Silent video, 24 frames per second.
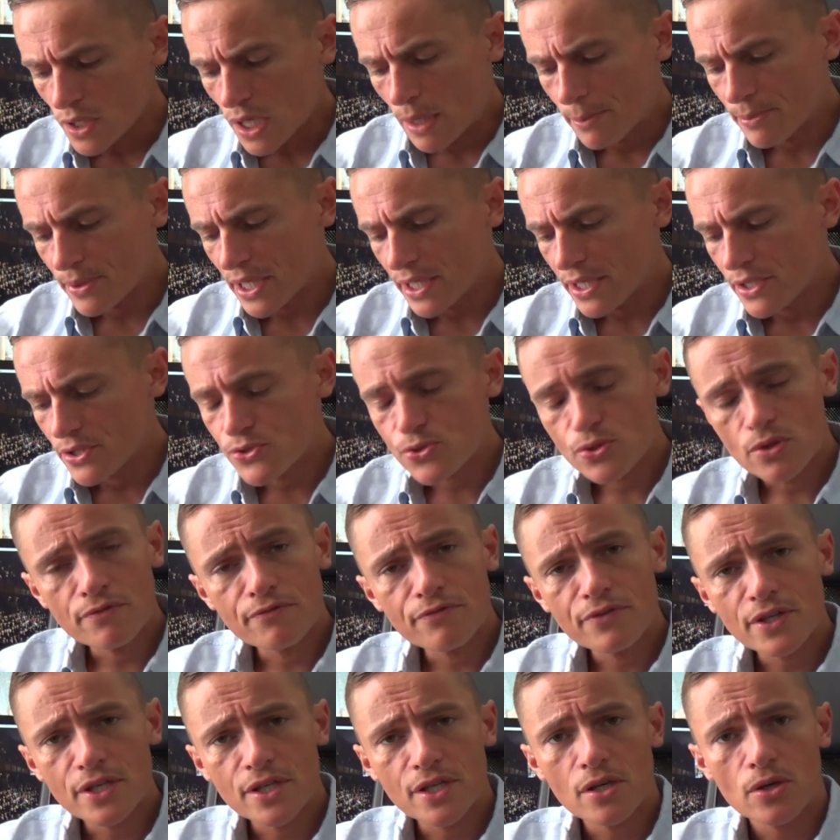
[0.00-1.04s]
going to do a
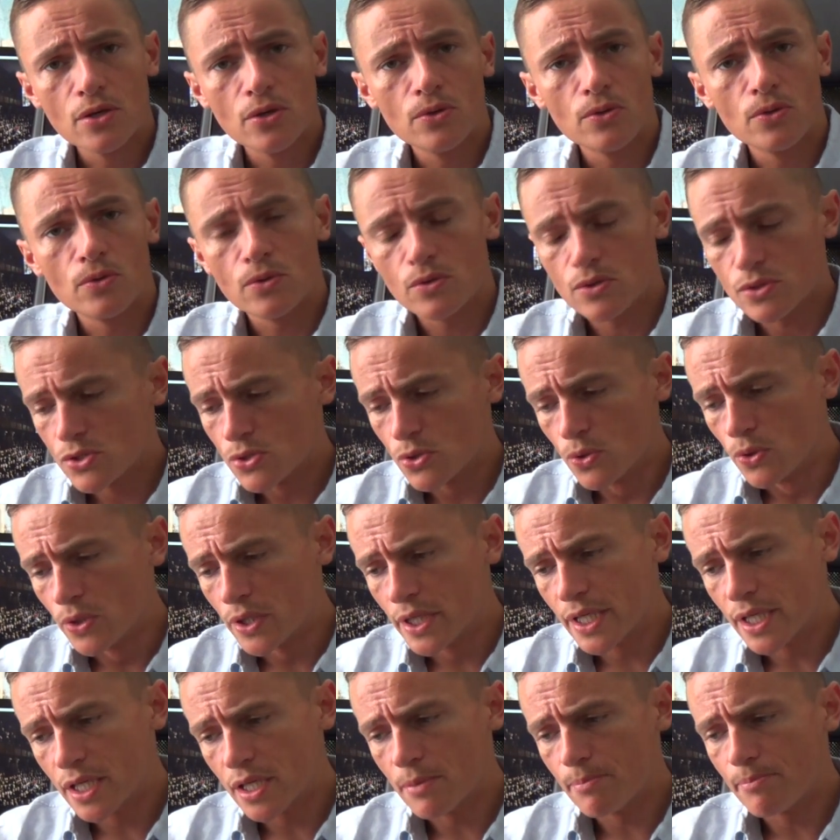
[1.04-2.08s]
video
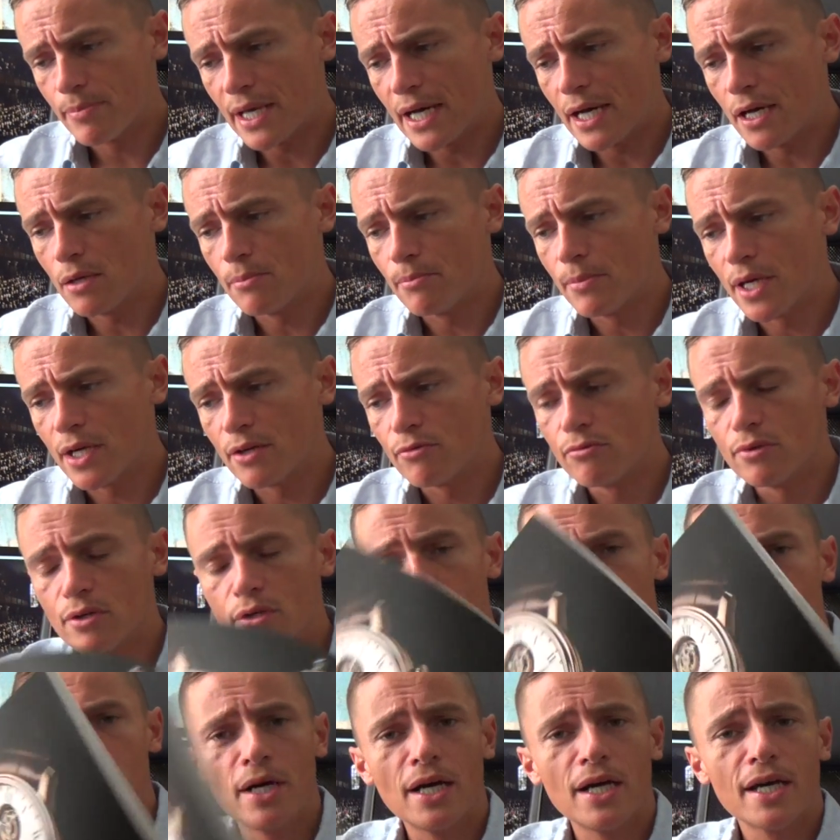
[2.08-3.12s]
talking about
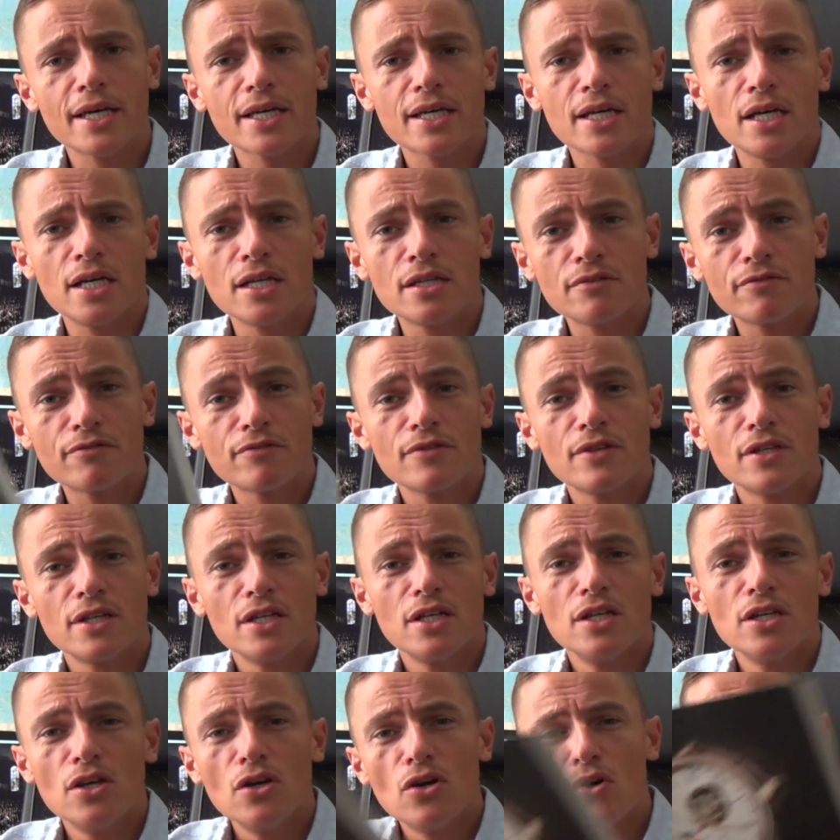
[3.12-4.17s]
my kind of
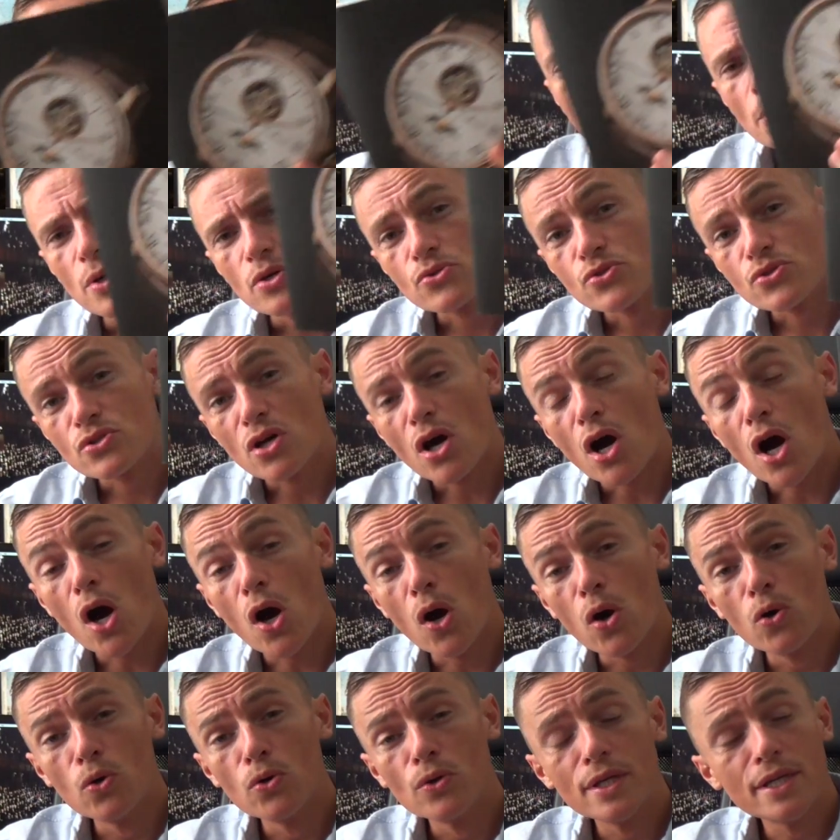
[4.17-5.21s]
almost
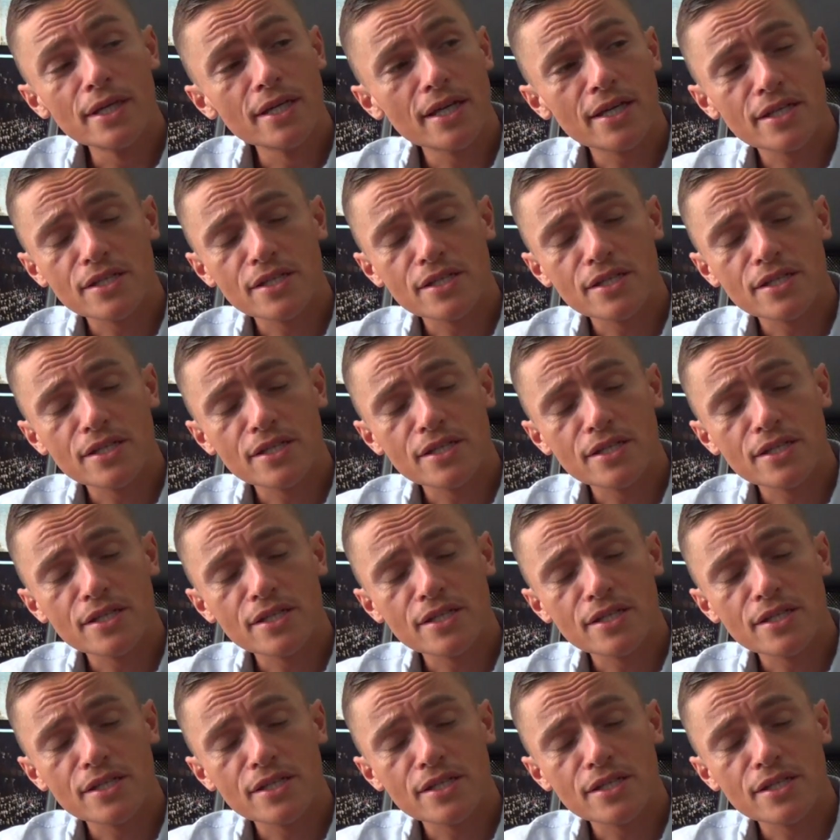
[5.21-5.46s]
holy